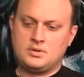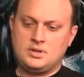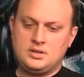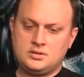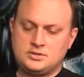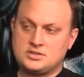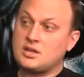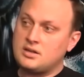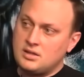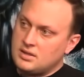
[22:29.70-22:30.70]
guilds
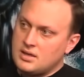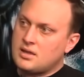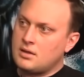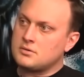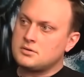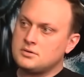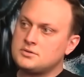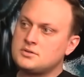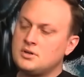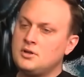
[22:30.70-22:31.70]
studying the
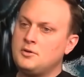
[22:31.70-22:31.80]
encounters,